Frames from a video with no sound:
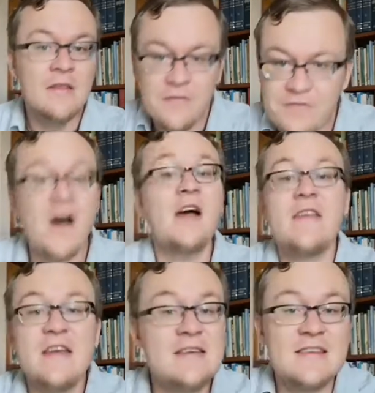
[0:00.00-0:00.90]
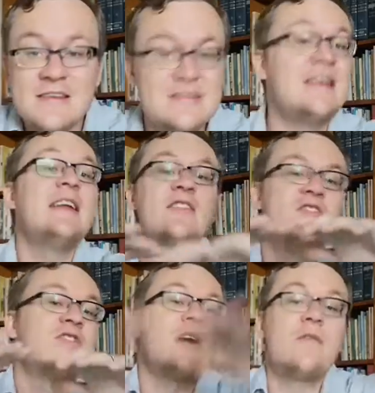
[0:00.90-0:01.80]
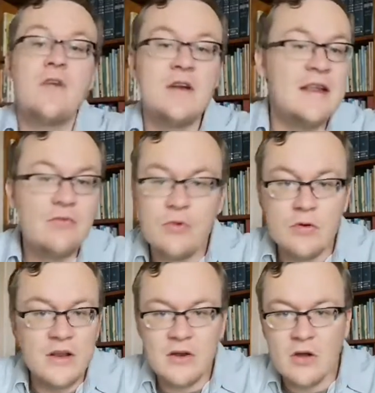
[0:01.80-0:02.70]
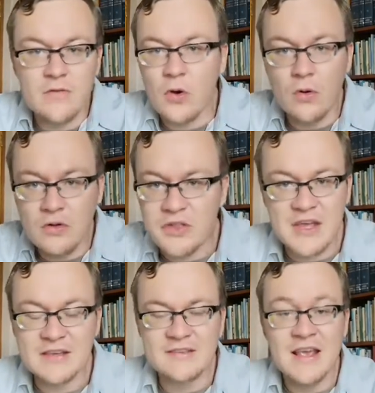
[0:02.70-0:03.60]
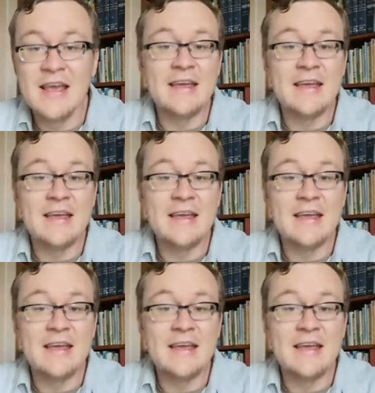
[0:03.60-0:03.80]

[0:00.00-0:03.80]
The Father is indeed sovereignly ruling over all things.